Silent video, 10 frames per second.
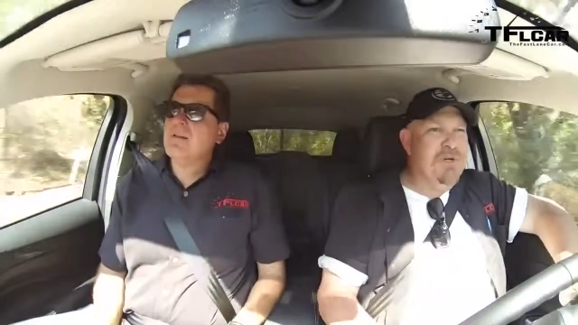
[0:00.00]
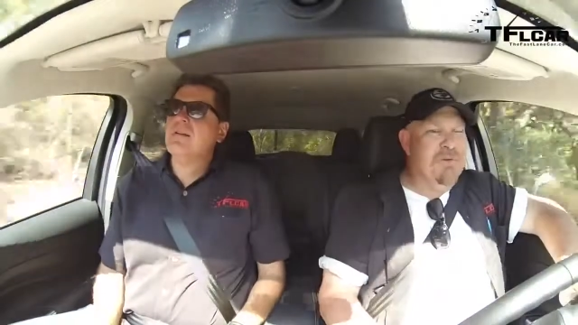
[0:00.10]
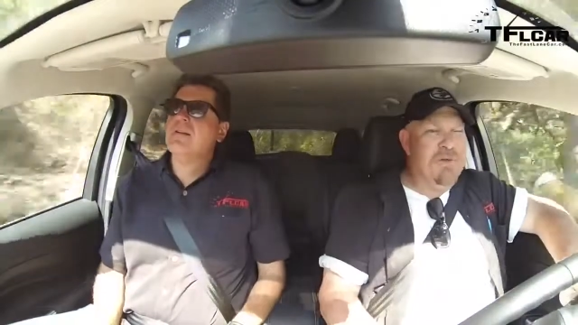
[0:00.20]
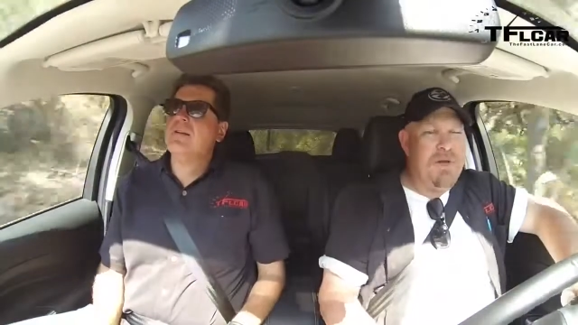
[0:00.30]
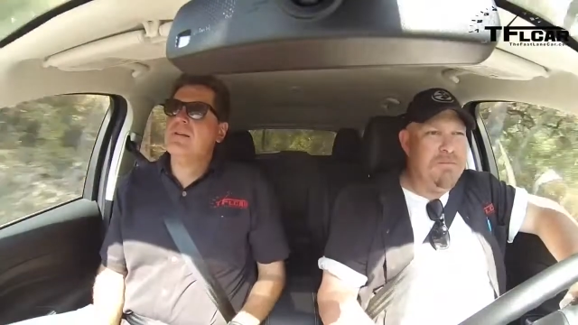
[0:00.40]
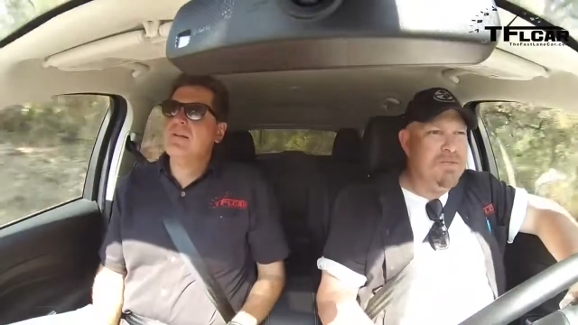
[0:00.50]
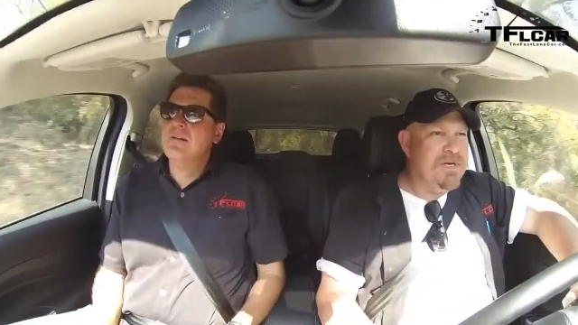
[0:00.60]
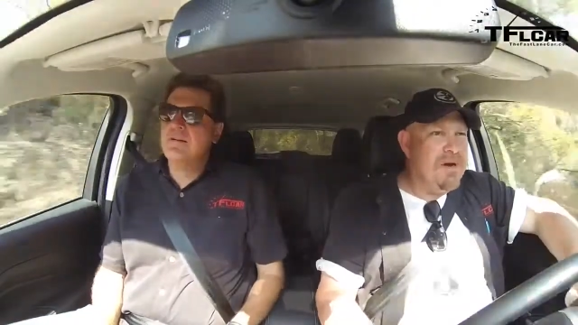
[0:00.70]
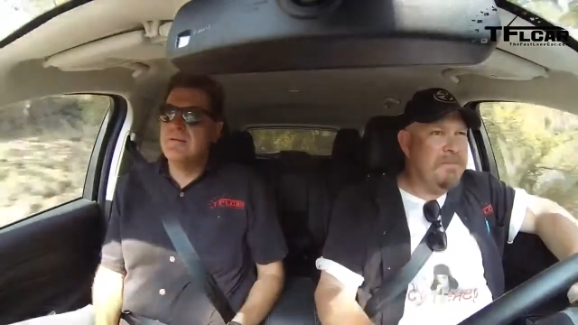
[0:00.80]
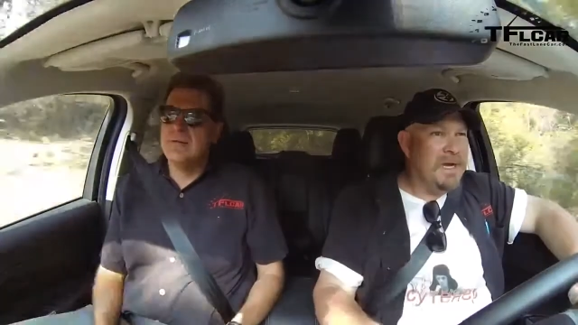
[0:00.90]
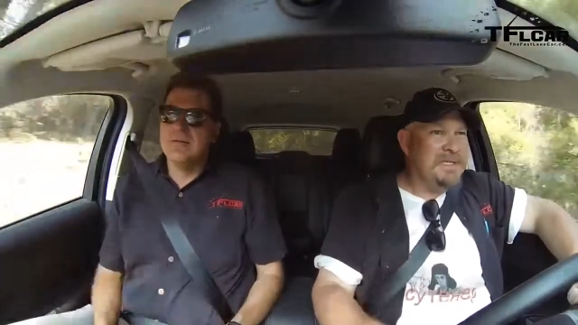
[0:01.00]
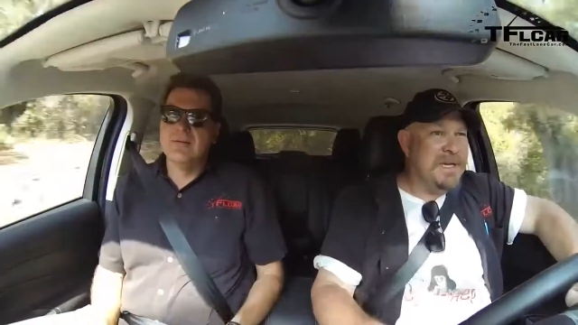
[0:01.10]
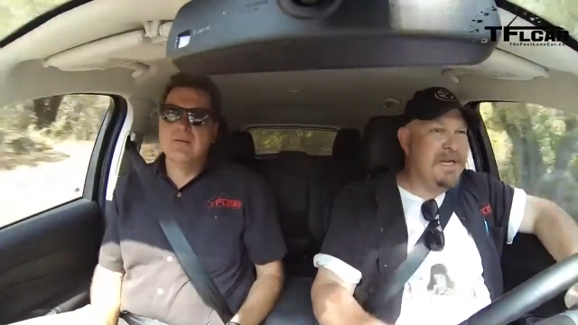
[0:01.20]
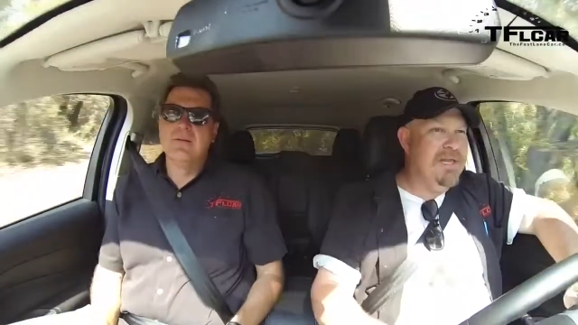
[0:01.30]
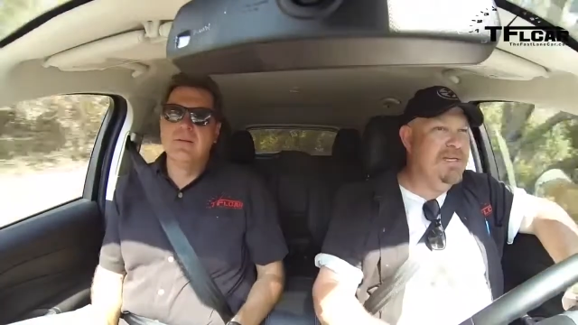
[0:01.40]
Speaker 1: sure what the numbers are, but I'll
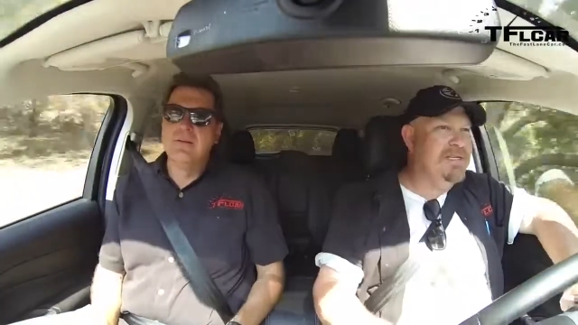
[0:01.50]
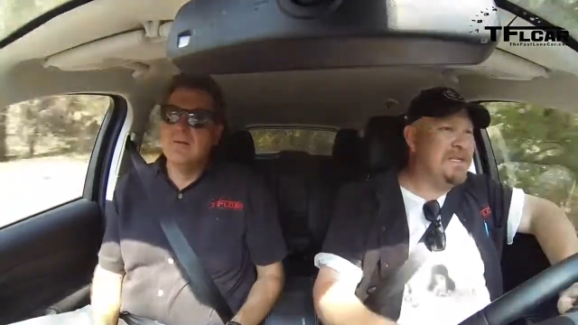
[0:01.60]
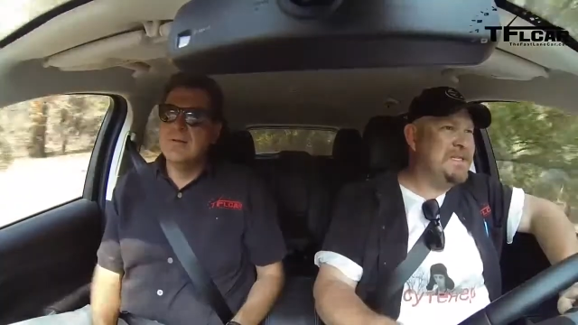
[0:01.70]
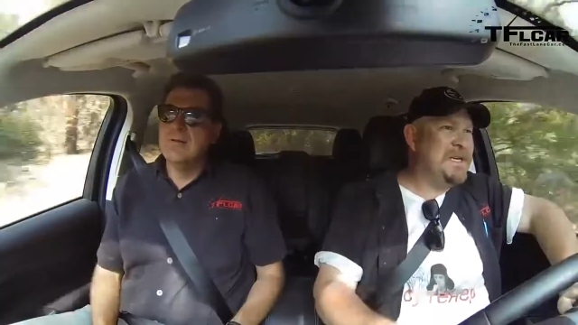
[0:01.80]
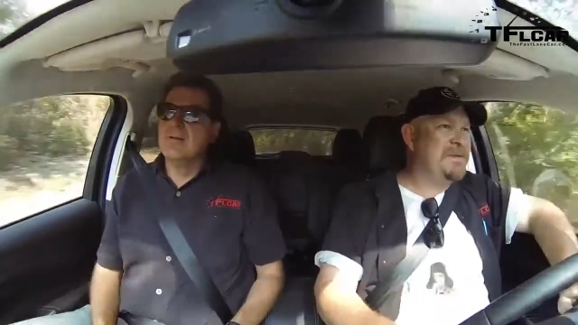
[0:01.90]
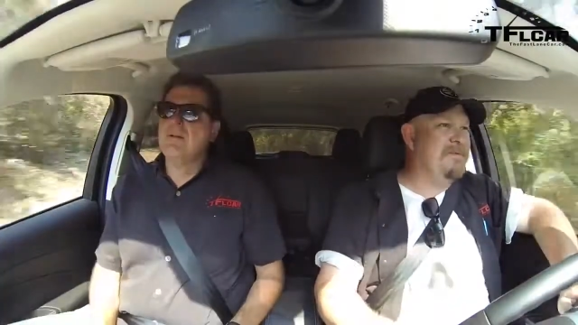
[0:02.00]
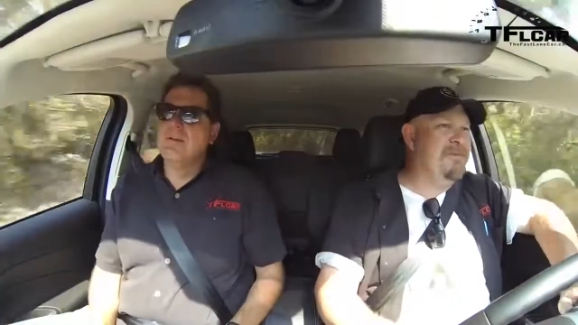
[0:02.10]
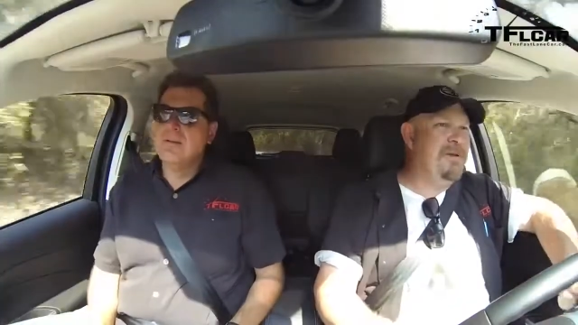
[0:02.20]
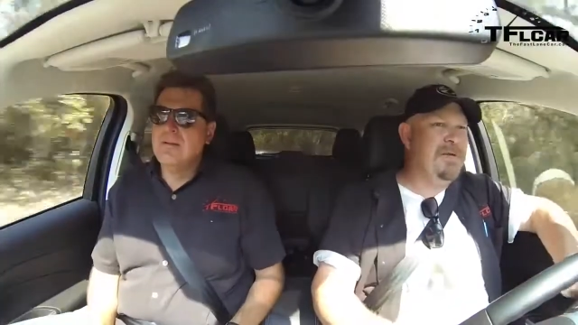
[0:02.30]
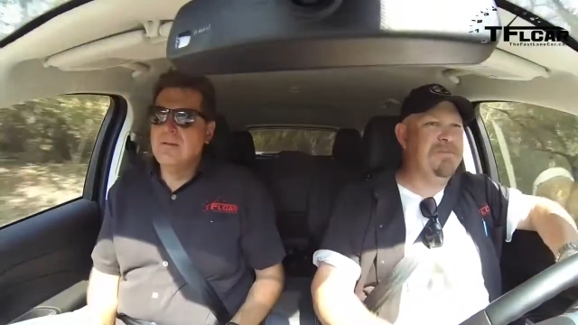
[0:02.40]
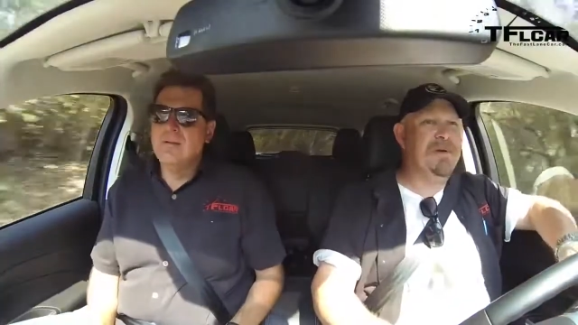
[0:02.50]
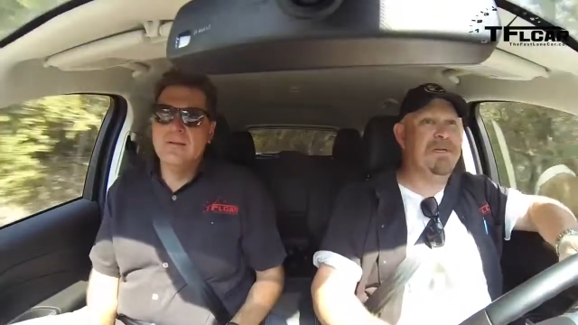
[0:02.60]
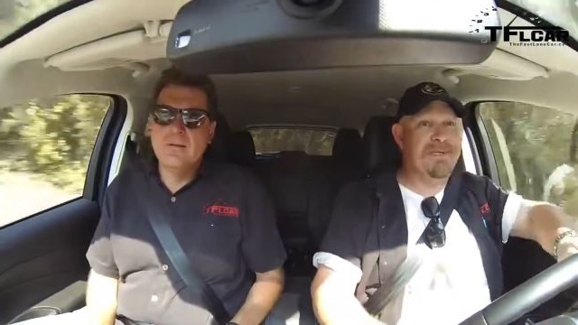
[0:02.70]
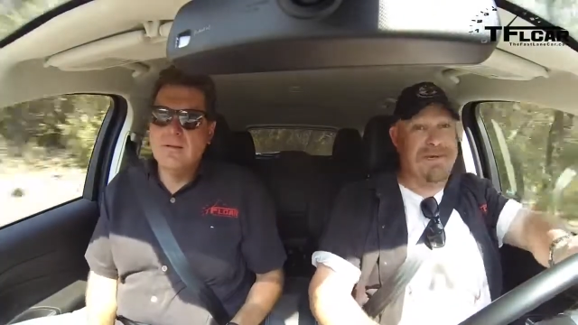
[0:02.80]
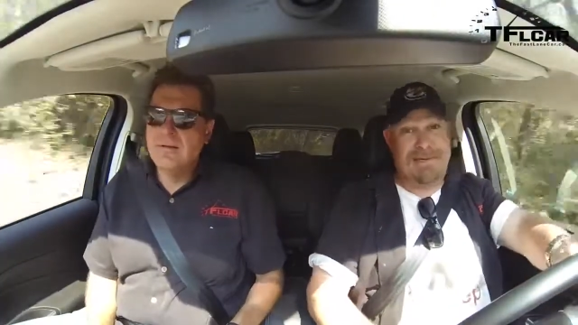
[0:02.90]
tell you this, it doesn't feel as big
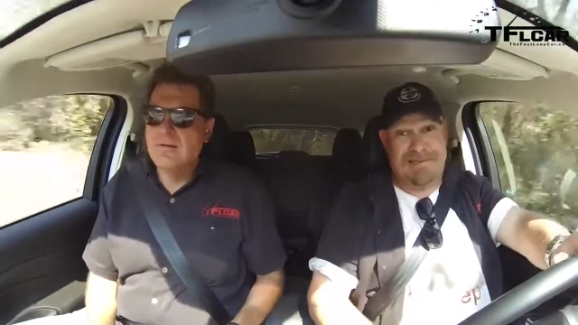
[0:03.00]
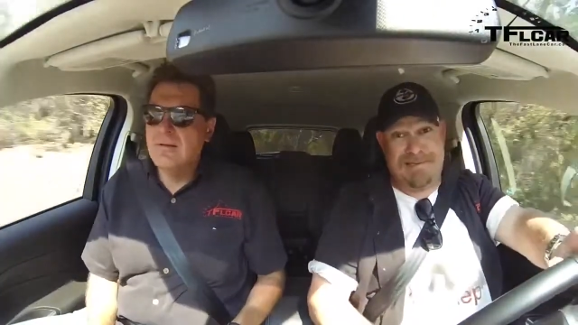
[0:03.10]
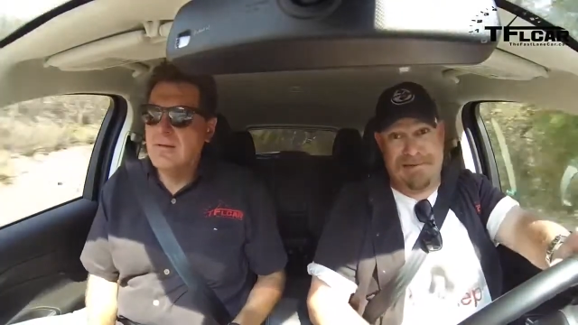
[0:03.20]
as the Honda